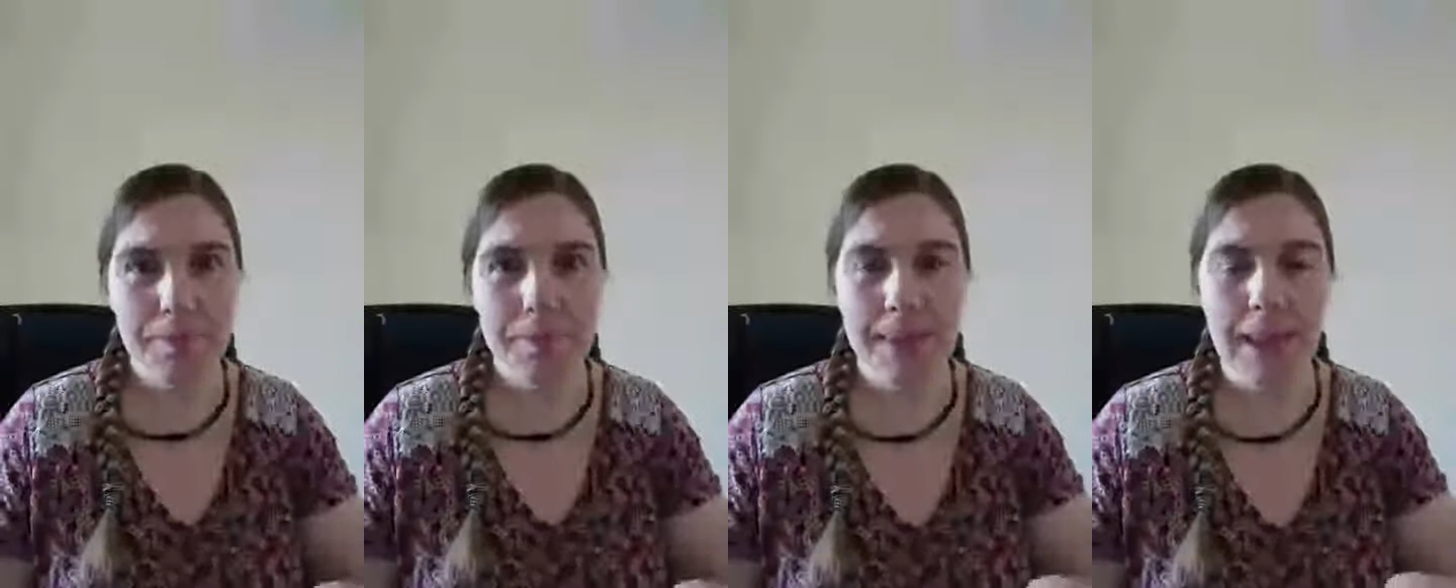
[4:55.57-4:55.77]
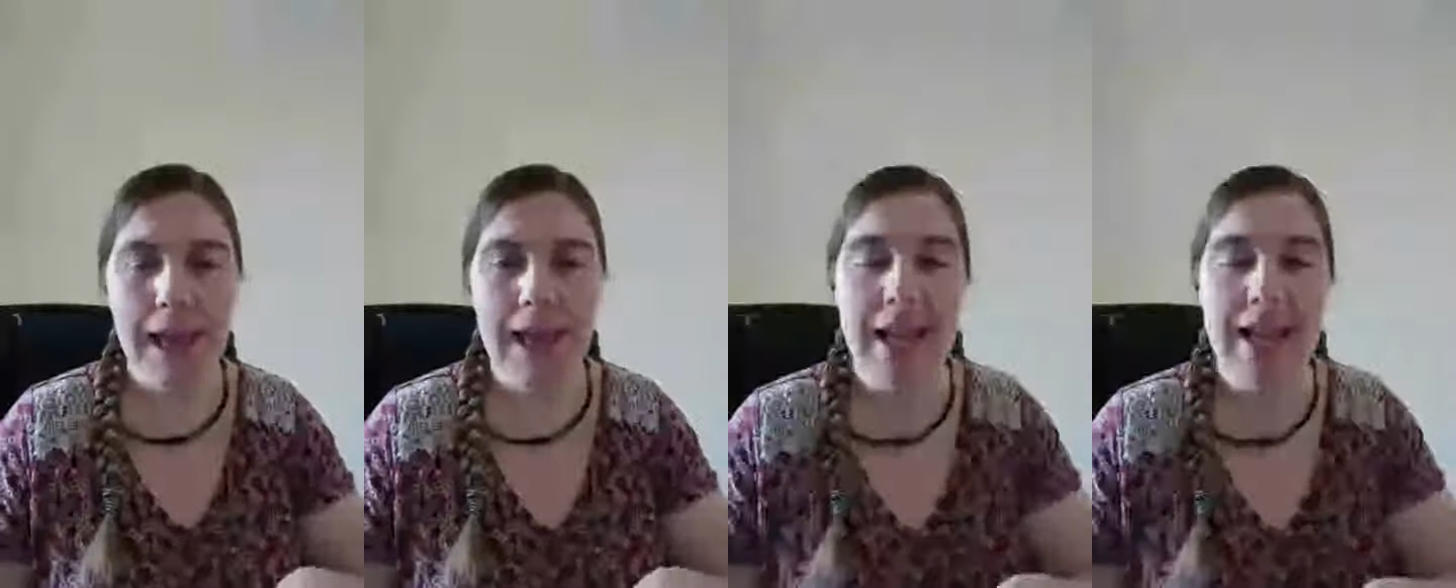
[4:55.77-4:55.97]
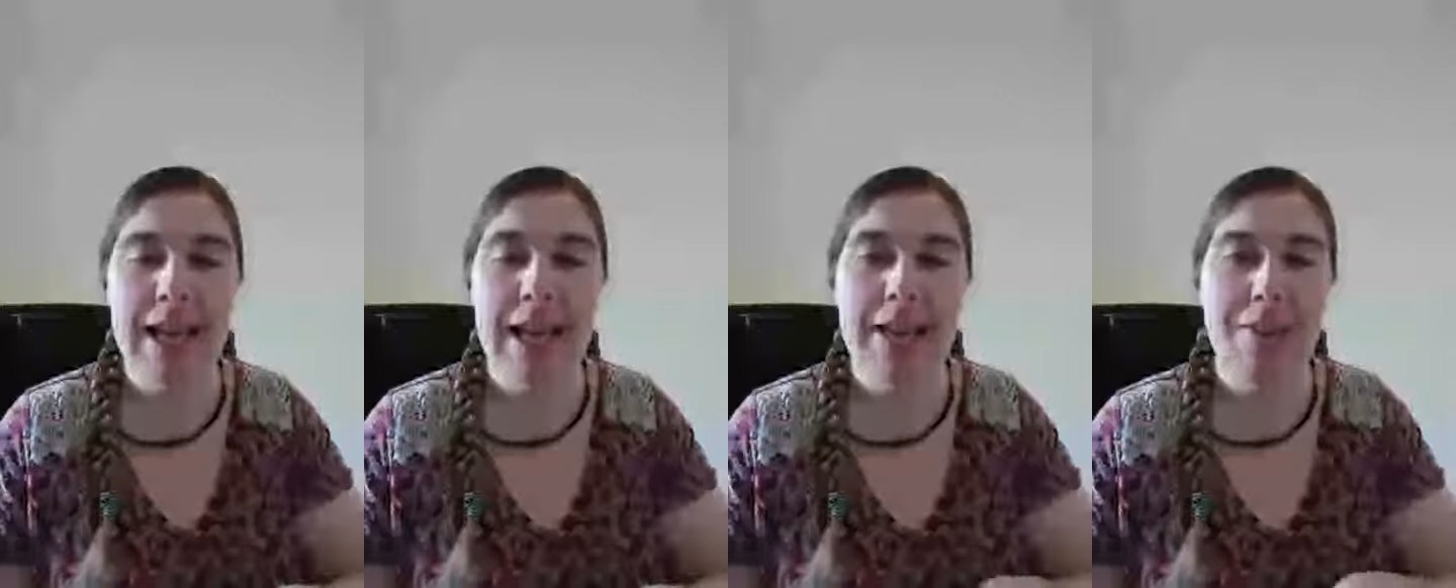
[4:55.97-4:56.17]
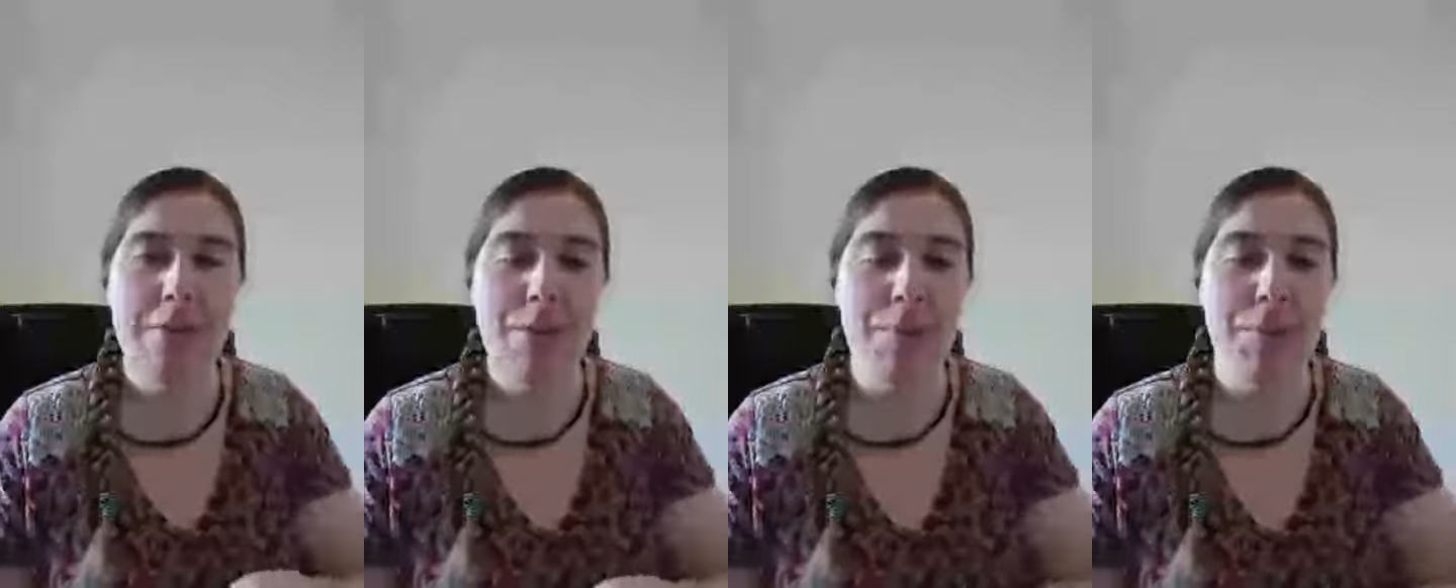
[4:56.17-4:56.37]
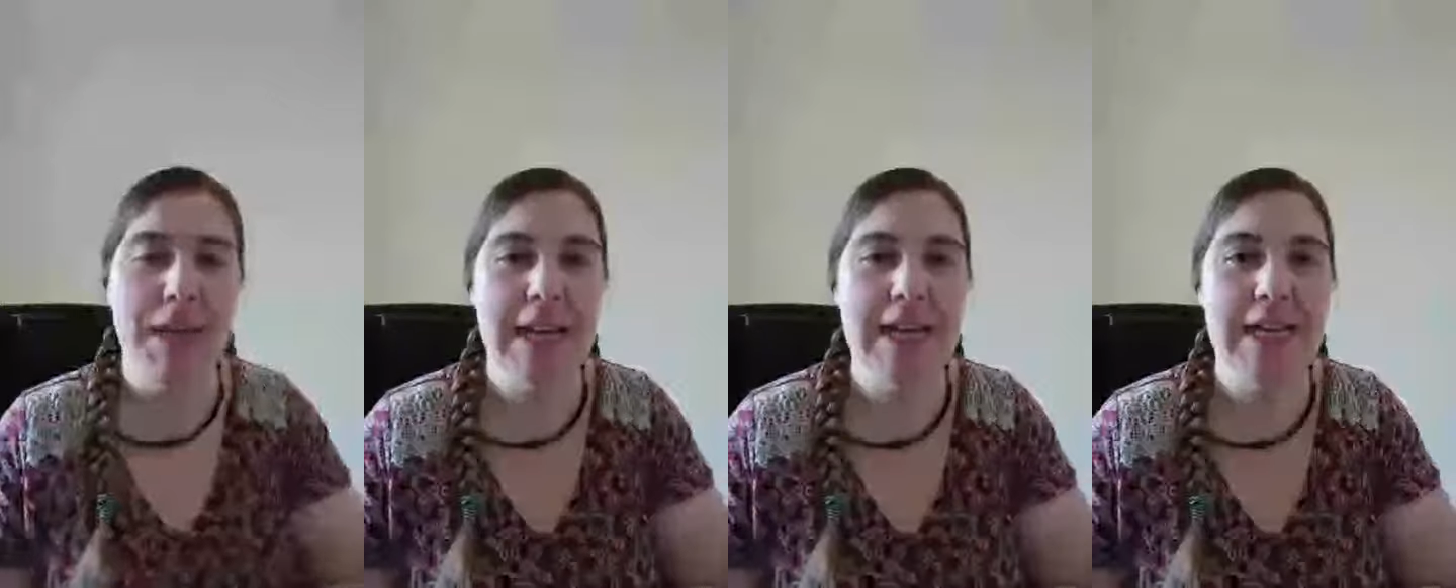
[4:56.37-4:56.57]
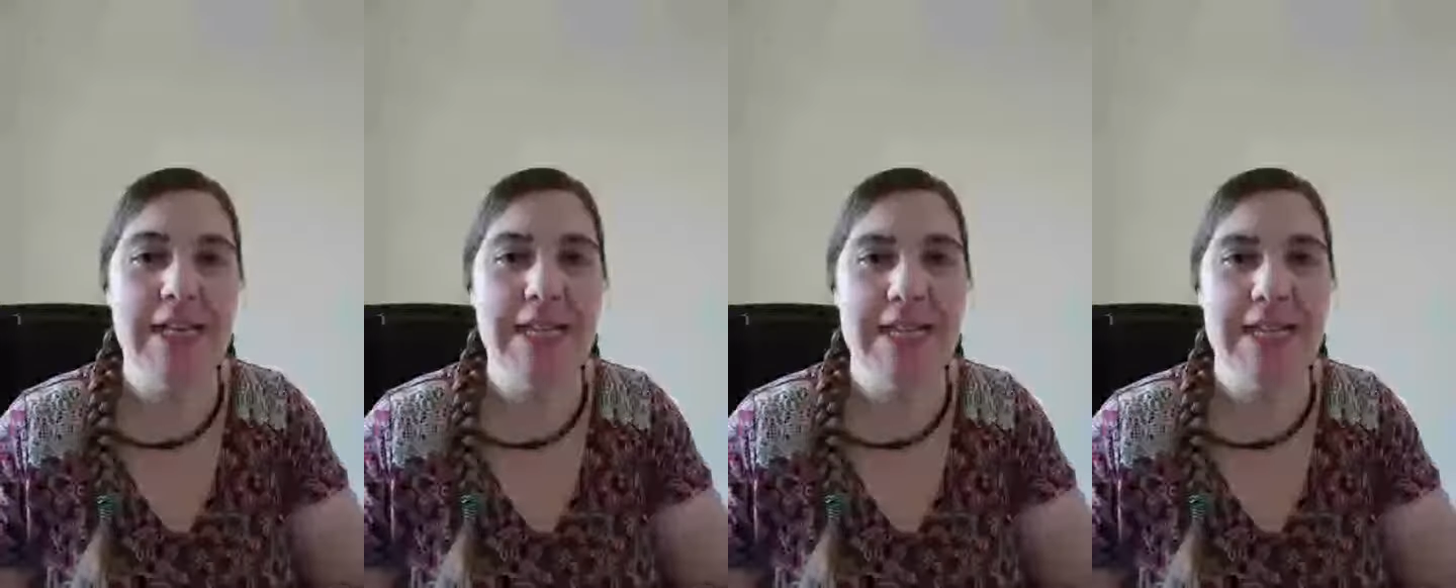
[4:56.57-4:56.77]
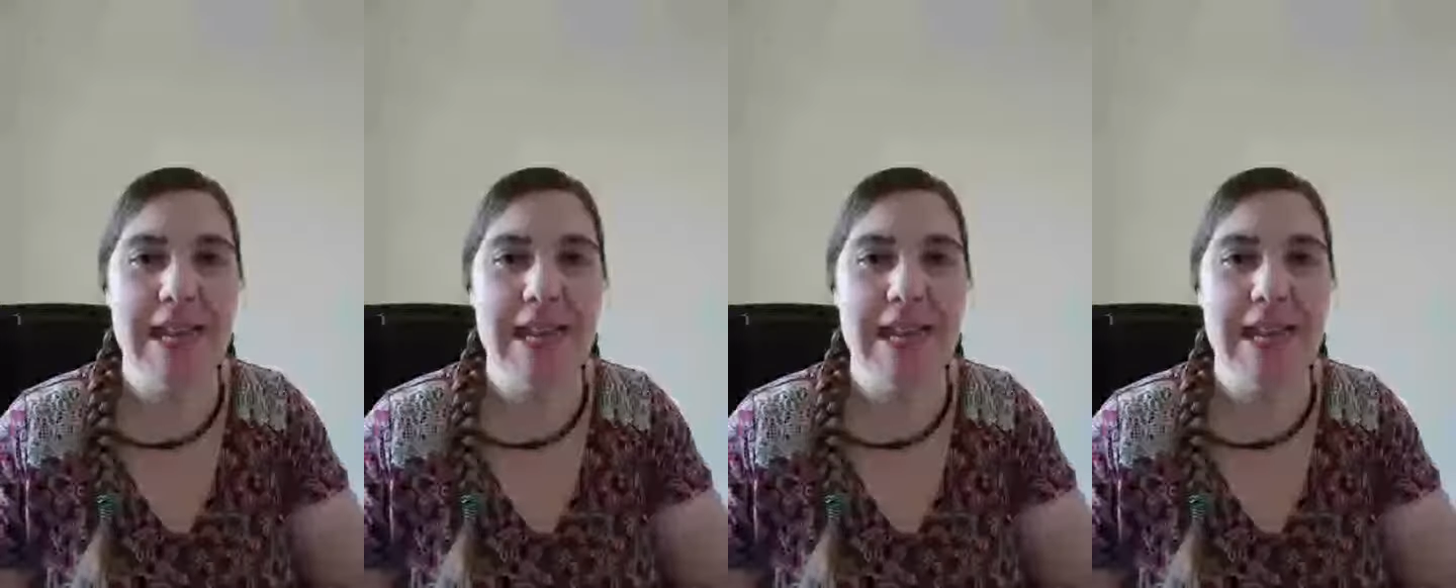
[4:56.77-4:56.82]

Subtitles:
and it replaces